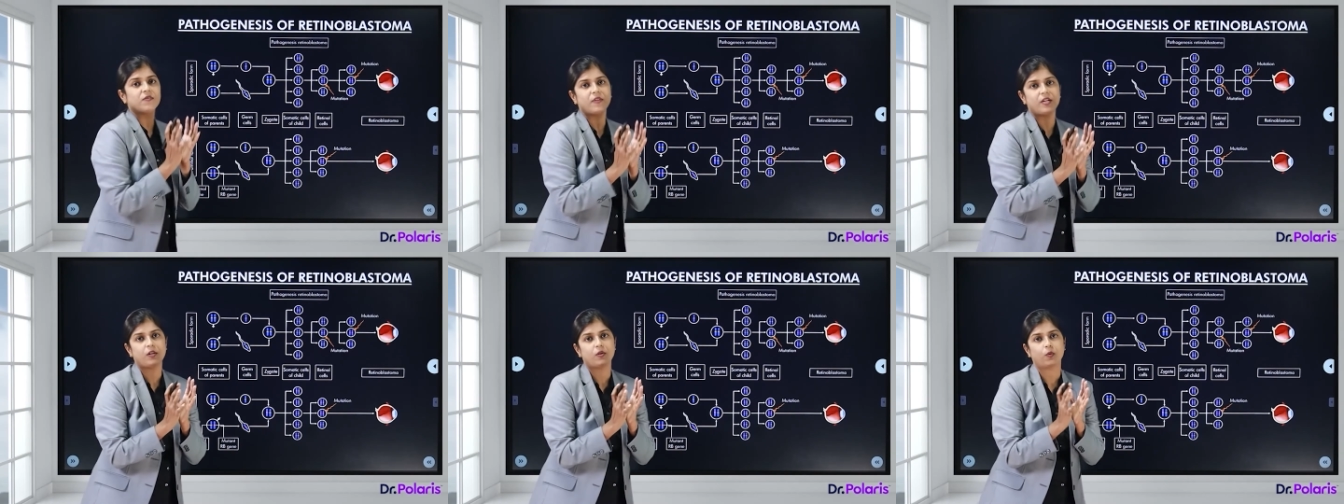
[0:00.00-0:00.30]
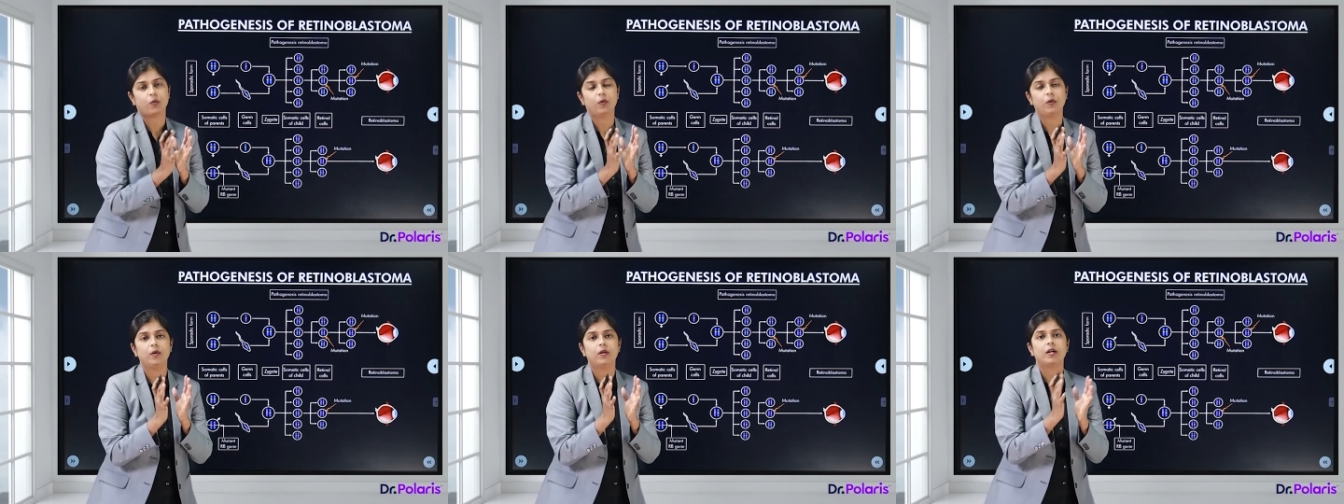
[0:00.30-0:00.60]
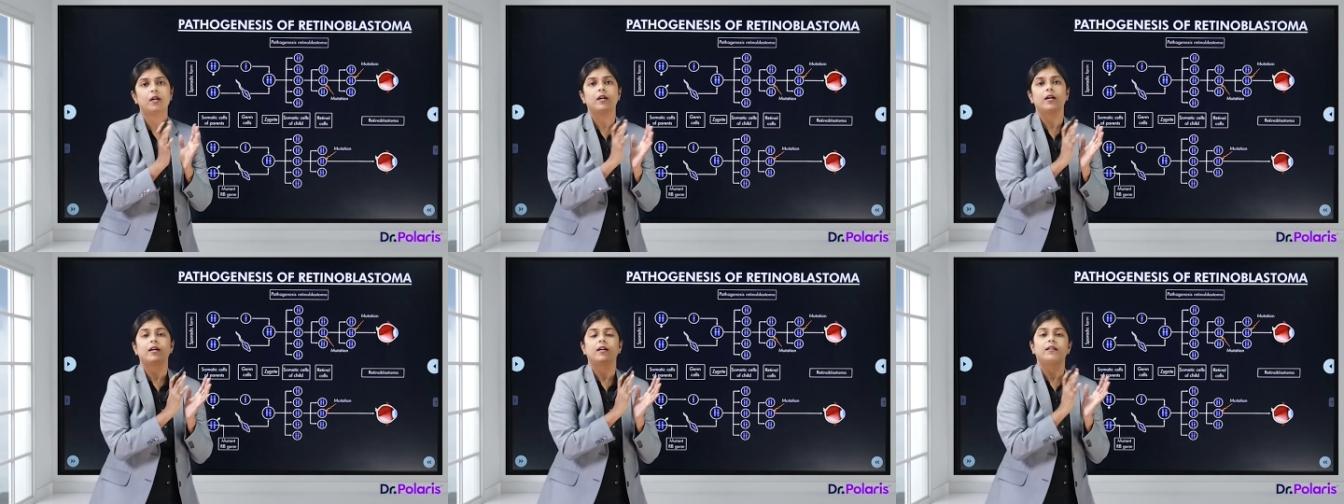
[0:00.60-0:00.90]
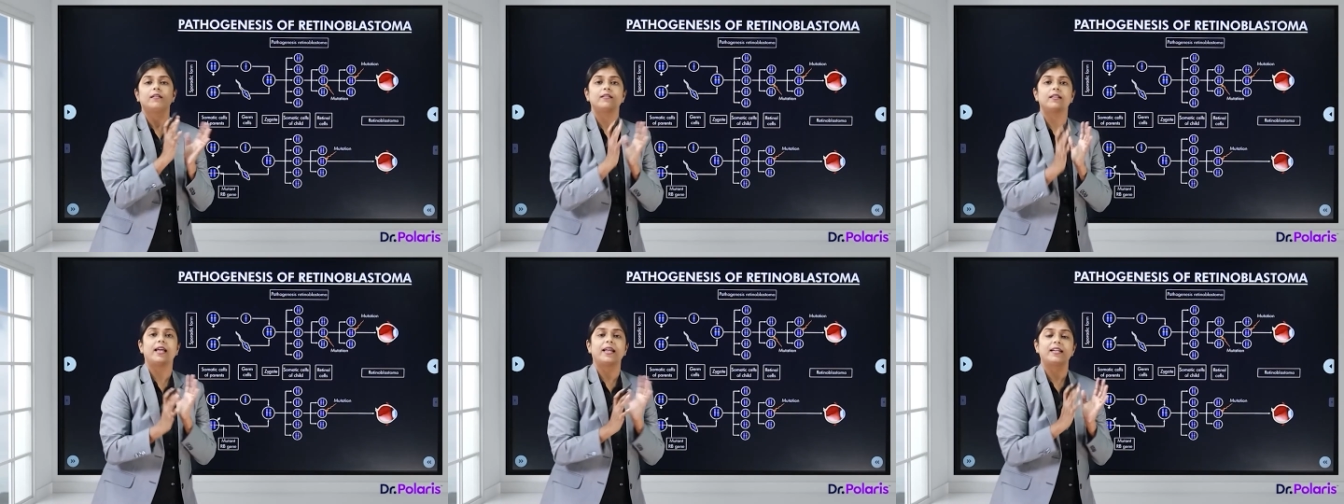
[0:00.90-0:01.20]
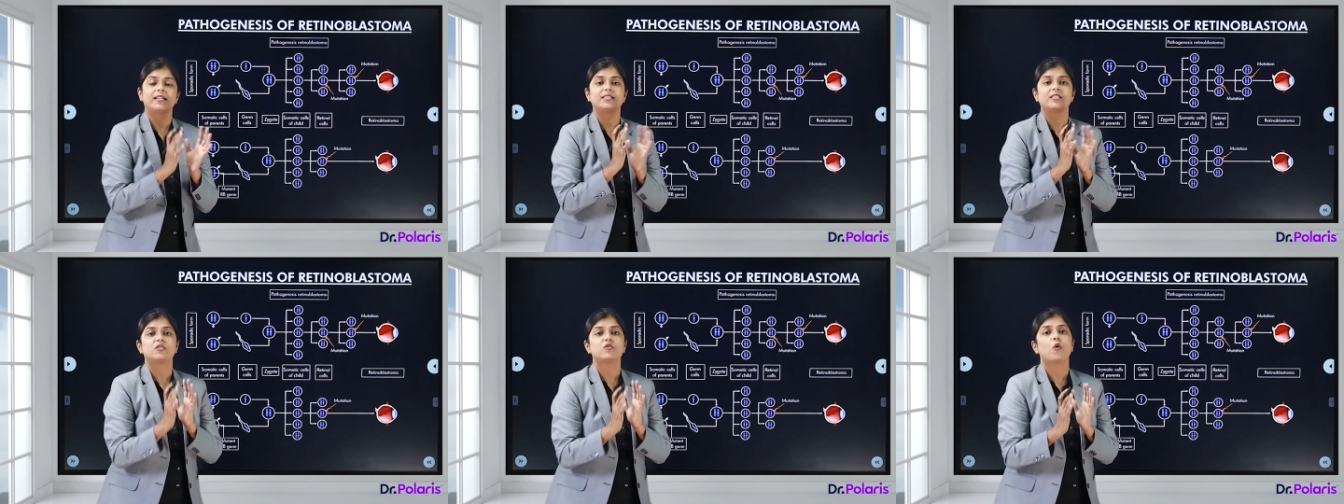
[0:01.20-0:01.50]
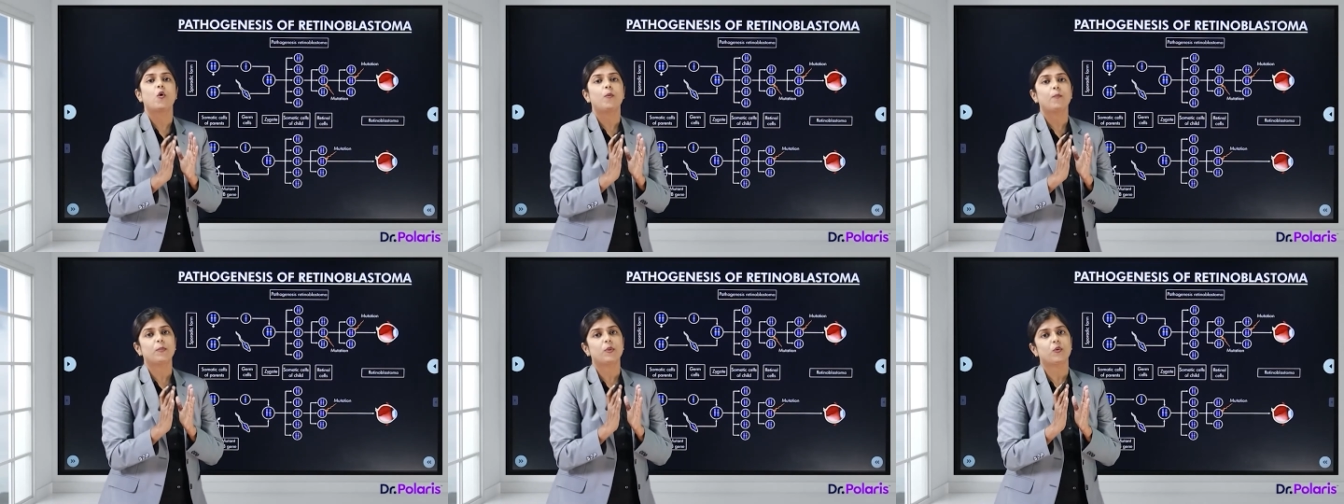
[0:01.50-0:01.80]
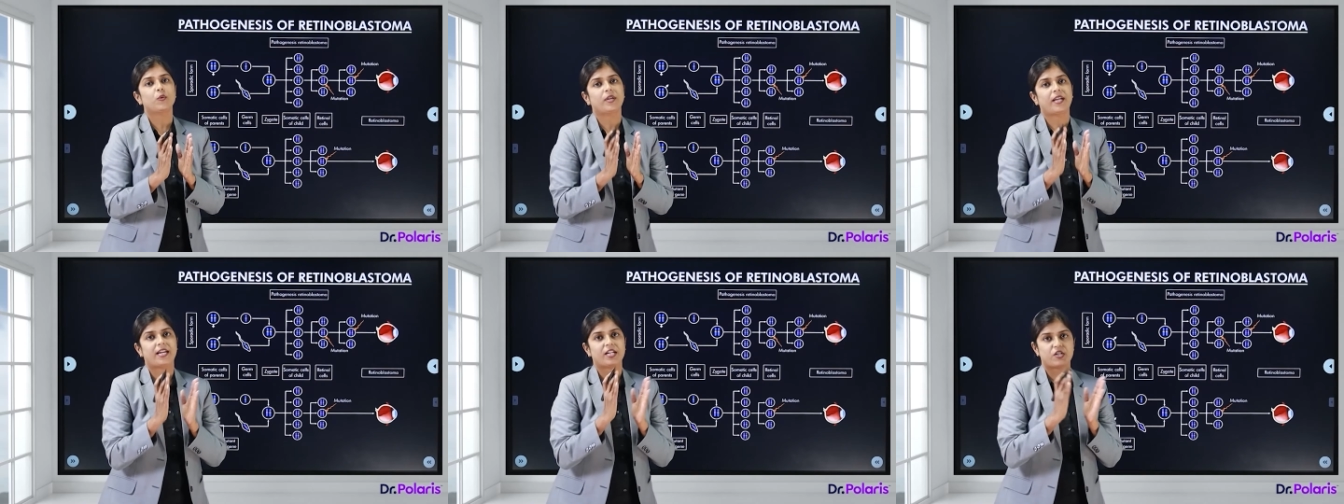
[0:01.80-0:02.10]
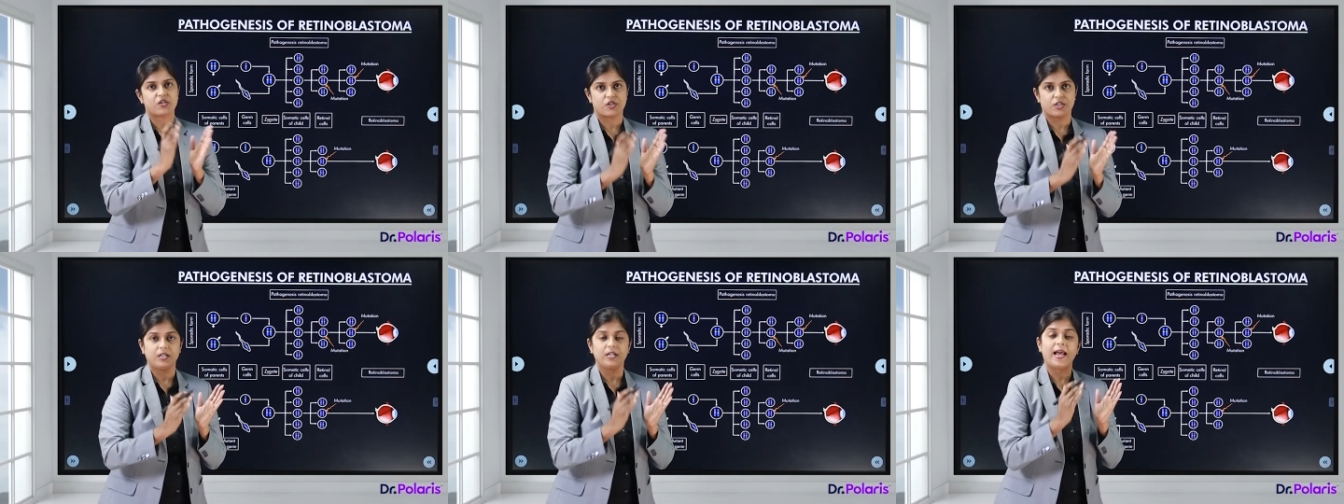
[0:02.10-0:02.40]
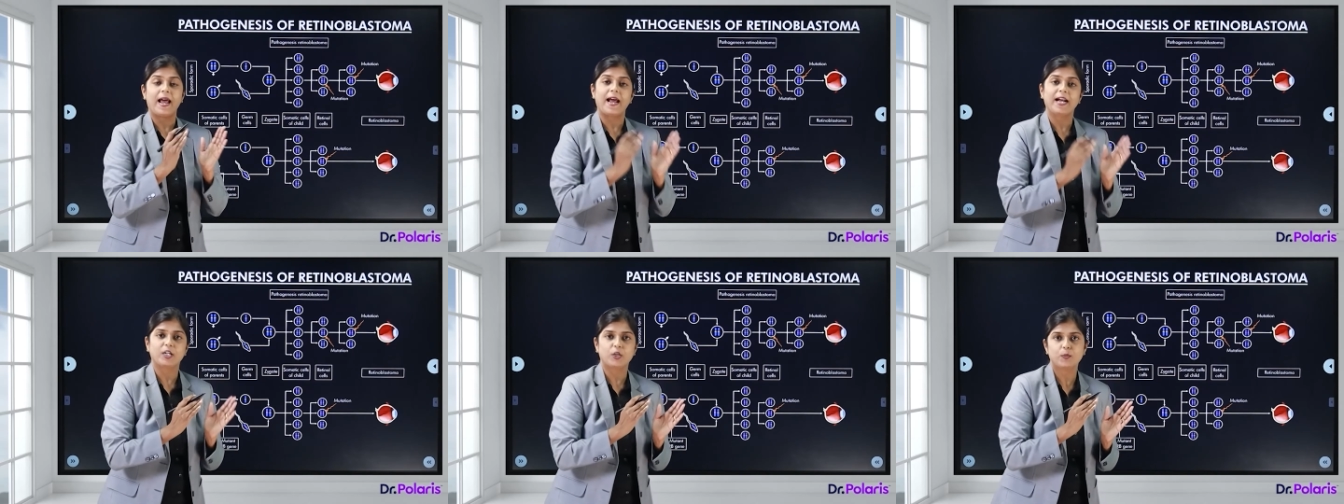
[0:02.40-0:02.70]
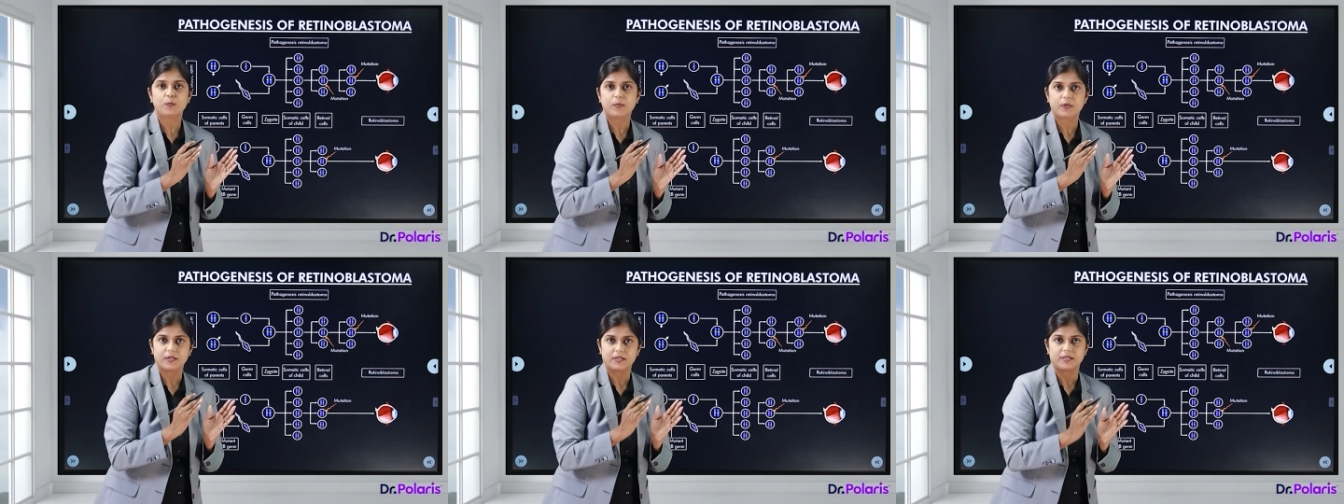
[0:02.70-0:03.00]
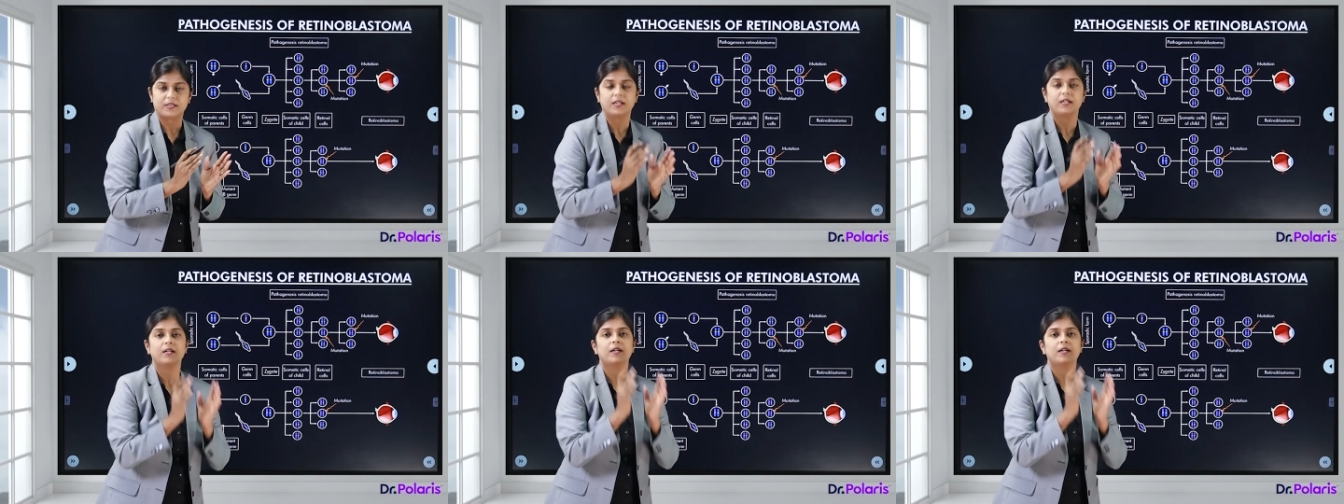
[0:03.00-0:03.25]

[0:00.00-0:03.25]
we know, there is no mutation at birth